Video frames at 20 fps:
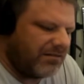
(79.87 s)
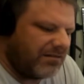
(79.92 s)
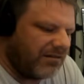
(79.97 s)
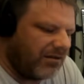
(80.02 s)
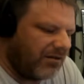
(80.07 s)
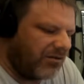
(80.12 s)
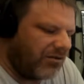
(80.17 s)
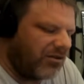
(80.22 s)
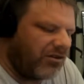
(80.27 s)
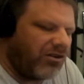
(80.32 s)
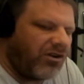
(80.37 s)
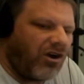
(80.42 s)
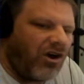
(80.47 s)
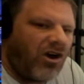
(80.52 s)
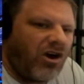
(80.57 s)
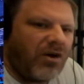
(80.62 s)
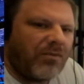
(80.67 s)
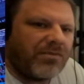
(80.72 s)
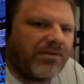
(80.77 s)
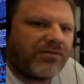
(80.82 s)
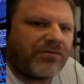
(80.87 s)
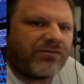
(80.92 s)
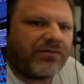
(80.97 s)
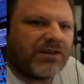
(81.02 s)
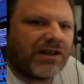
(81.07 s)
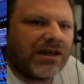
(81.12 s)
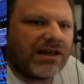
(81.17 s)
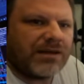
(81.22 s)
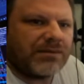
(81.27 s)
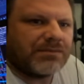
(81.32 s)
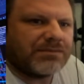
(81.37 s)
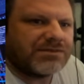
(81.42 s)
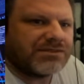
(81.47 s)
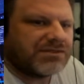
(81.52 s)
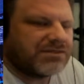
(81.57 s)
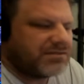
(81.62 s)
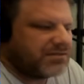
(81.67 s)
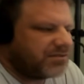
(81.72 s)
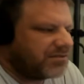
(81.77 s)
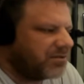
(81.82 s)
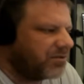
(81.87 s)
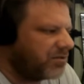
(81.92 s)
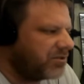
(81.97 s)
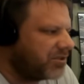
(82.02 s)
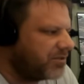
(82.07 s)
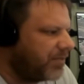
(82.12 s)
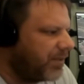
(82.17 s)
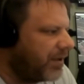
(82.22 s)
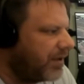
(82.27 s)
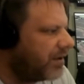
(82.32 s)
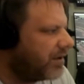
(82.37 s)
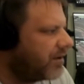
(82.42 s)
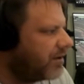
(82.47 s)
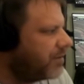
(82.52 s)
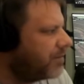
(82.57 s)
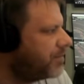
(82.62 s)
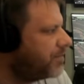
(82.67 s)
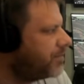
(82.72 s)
you know, calm the flames, so to speak.